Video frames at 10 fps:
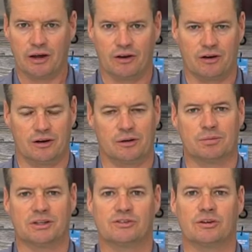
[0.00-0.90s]
unharmed.
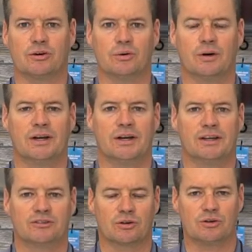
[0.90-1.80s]
And so
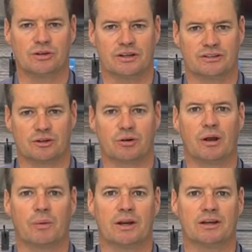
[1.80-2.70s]
circle hook is a great
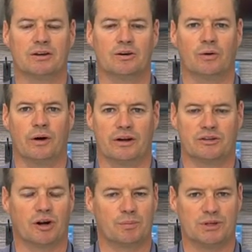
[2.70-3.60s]
way to go on a
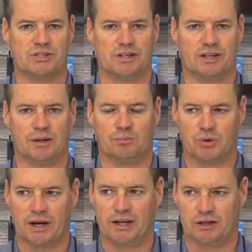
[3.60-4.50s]
tarpon jig, and
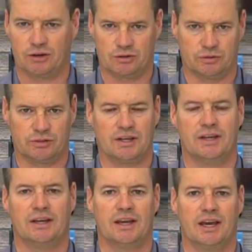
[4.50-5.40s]
Brian Arnold
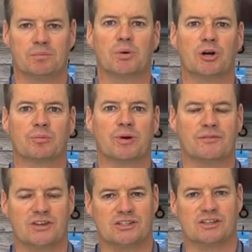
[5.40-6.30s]
at Bird of Prey
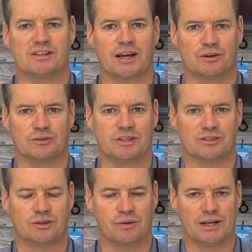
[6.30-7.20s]
Fishing Tackle does a
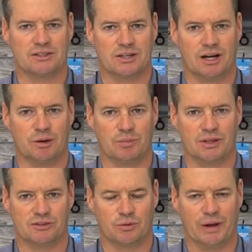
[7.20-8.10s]
great job.
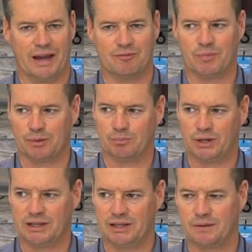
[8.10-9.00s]
And so I have my
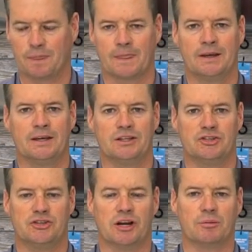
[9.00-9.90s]
buddy
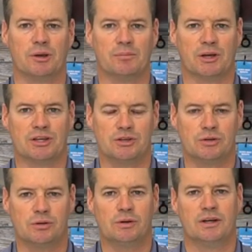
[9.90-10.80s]
Jeremy
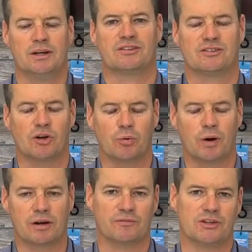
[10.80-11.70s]
McHugh,
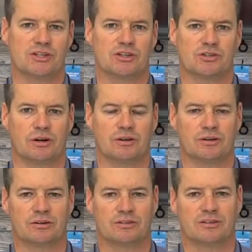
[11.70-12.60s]
Stillwater Fishing
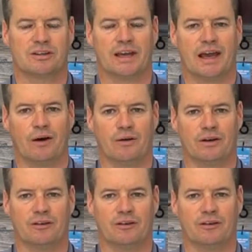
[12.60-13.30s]
Charters out